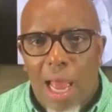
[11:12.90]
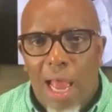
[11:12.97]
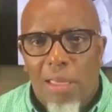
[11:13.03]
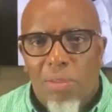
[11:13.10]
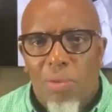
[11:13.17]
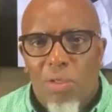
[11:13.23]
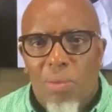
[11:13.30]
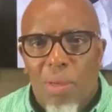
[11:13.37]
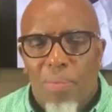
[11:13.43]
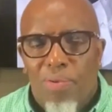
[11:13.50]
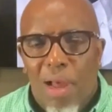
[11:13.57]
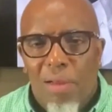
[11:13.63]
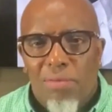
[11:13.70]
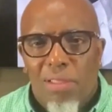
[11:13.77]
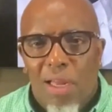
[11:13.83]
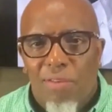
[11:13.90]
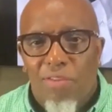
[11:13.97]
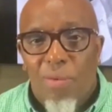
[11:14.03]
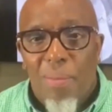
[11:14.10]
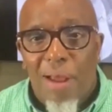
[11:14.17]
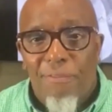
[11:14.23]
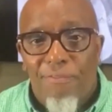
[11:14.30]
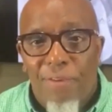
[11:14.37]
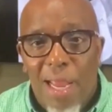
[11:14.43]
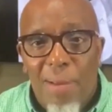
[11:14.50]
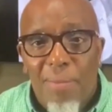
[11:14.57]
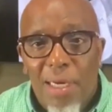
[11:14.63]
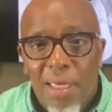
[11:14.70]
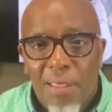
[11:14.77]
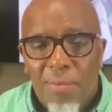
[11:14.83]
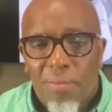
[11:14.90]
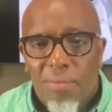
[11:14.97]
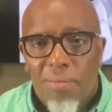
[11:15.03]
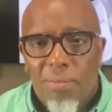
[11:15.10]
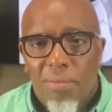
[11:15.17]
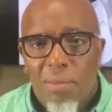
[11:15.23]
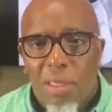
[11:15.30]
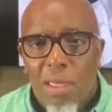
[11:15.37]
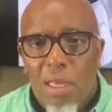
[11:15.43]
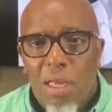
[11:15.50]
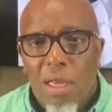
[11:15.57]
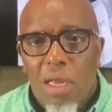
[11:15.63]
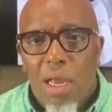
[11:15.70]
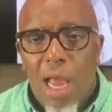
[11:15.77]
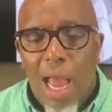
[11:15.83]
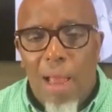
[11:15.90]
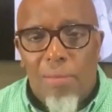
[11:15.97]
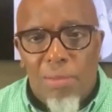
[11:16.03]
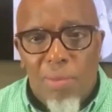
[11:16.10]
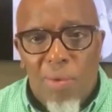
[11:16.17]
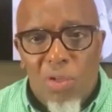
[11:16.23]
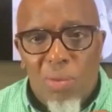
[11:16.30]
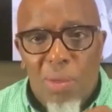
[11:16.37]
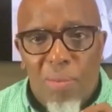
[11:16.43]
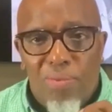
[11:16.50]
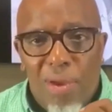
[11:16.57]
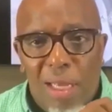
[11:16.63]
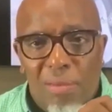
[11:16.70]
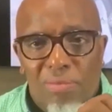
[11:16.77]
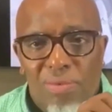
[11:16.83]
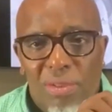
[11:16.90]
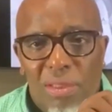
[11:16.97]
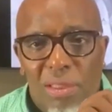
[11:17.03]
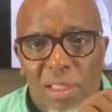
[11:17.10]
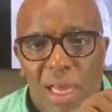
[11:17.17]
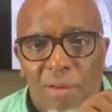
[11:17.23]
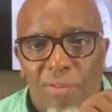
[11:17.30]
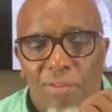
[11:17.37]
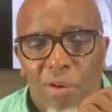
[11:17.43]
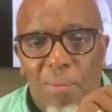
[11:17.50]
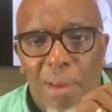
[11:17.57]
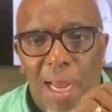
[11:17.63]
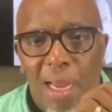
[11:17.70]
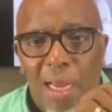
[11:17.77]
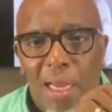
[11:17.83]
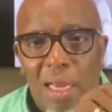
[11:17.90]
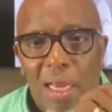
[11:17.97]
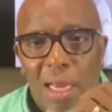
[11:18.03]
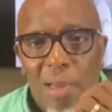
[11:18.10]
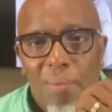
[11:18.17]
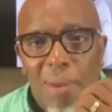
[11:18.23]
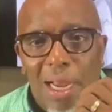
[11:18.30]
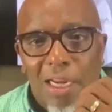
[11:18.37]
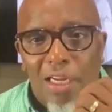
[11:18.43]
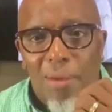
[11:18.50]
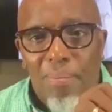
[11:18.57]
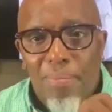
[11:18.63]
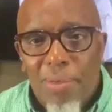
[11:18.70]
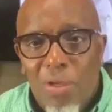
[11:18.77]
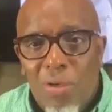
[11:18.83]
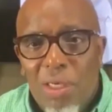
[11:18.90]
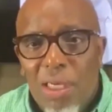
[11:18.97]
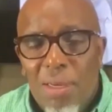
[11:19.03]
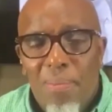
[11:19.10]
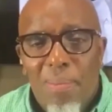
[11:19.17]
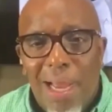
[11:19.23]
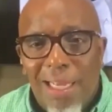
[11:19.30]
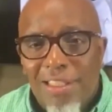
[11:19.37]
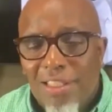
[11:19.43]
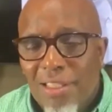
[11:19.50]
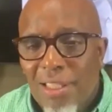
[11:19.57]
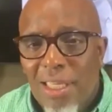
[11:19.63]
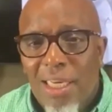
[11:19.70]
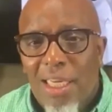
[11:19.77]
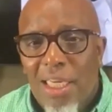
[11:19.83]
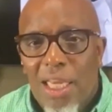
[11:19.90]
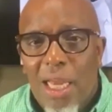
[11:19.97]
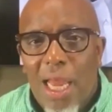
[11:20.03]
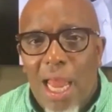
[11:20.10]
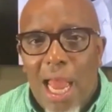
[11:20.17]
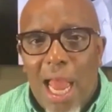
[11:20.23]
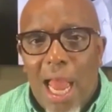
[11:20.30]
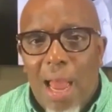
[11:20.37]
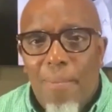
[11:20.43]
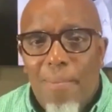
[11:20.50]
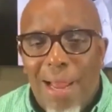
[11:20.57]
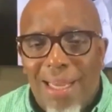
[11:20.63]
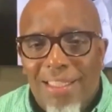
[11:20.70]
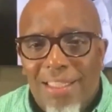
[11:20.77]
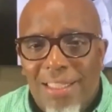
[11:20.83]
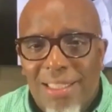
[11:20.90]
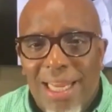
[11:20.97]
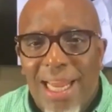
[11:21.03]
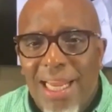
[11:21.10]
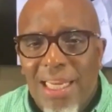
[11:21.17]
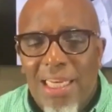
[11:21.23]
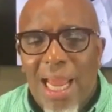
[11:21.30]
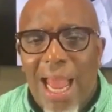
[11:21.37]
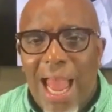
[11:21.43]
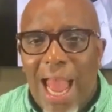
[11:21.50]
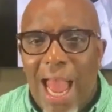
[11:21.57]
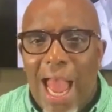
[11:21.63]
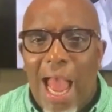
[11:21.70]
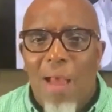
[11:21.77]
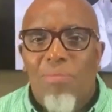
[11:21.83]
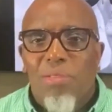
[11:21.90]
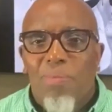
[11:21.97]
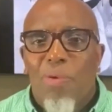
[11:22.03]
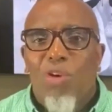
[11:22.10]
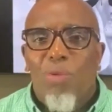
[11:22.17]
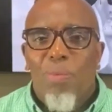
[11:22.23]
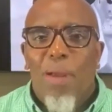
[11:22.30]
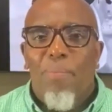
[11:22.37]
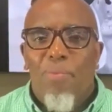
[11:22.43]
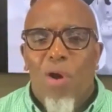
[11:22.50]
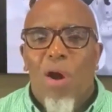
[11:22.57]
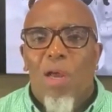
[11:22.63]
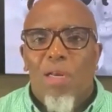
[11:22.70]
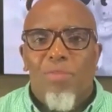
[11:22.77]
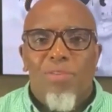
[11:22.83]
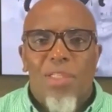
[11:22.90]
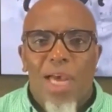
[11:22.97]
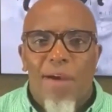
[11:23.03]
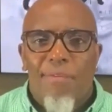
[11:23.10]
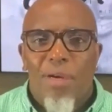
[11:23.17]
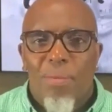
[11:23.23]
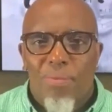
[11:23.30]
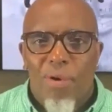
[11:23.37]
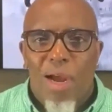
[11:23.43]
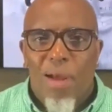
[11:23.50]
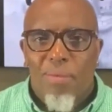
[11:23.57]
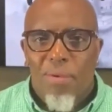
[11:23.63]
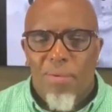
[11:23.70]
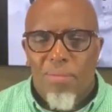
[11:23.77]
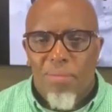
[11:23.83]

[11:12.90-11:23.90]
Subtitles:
I'm supposed to be a problem solver for my family. I'm supposed to be a problem solver for my community, my city, my state. I'm supposed to be a part of solving the problem.